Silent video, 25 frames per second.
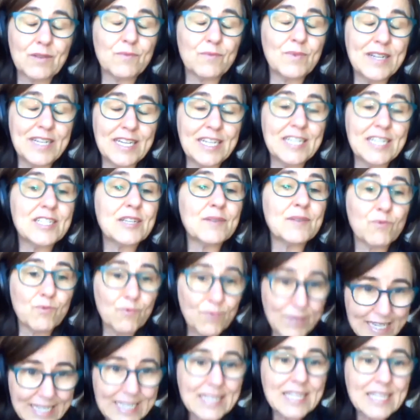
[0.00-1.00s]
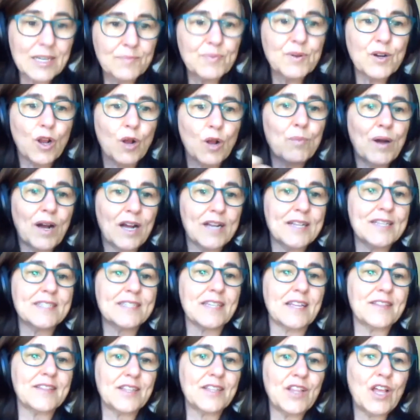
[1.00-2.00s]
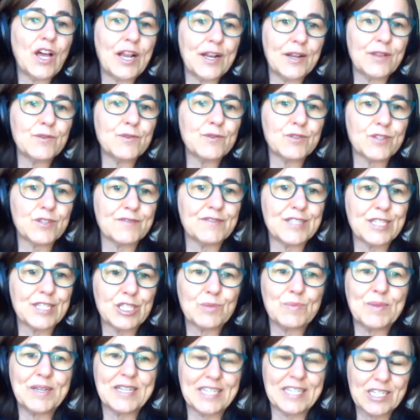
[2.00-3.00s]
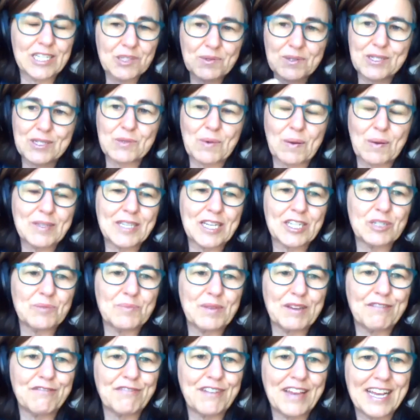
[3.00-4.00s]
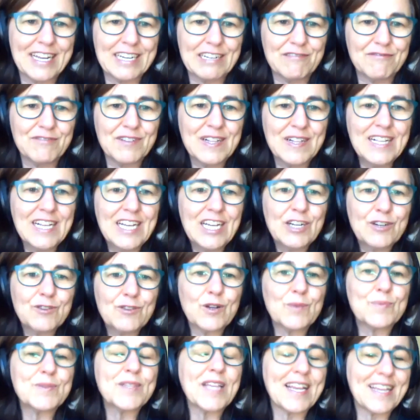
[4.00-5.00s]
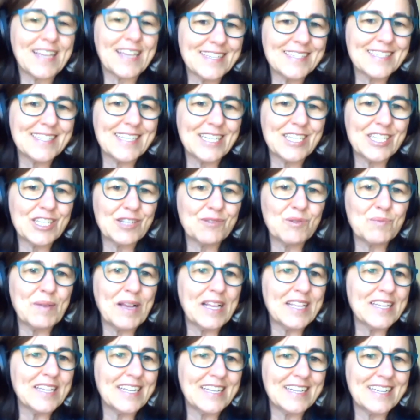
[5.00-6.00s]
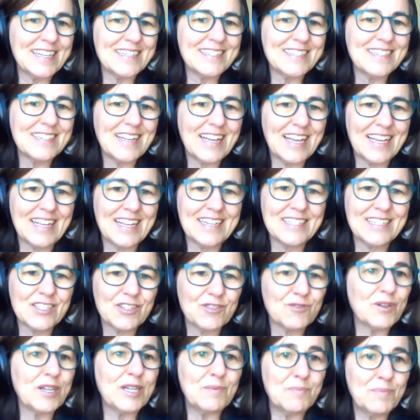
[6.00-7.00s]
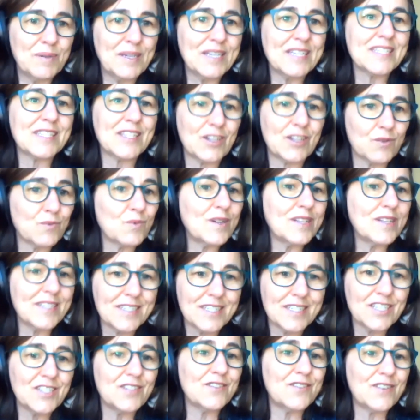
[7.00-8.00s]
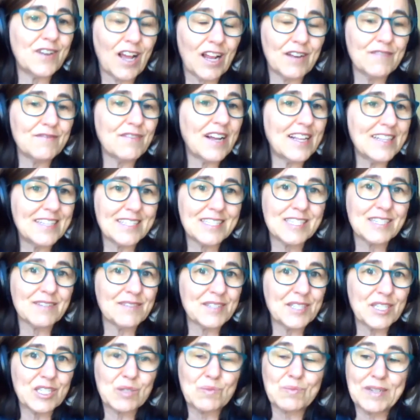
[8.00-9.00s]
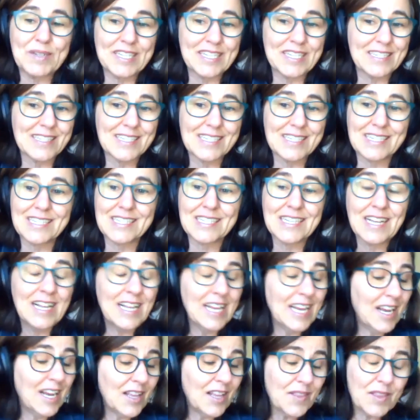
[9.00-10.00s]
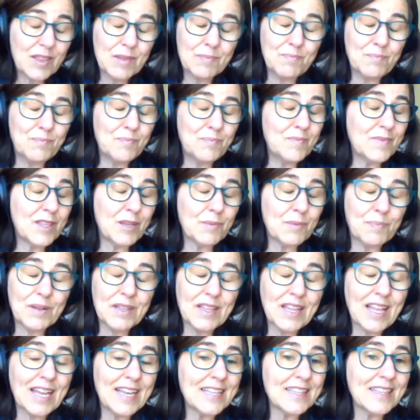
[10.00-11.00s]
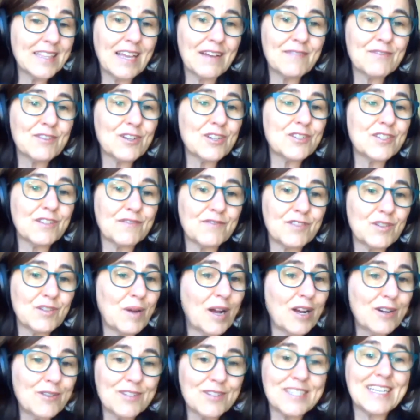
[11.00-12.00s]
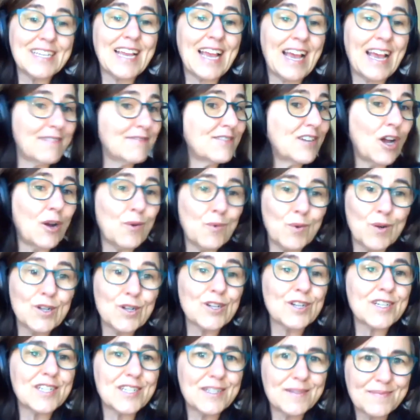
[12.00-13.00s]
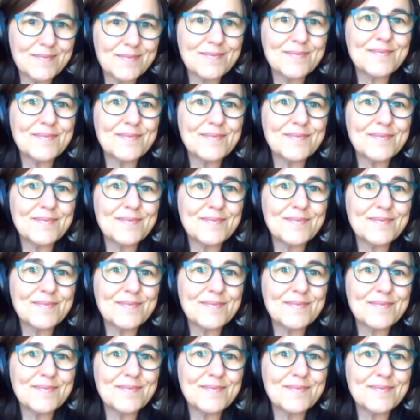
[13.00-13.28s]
We need to really put our bodies on the line through civil disobedience, which is why I'm such a big fan of groups like Extinction Rebellion and Greenpeace that are willing to do nonviolent civil disobedience, because the polite levers of democracy have not worked.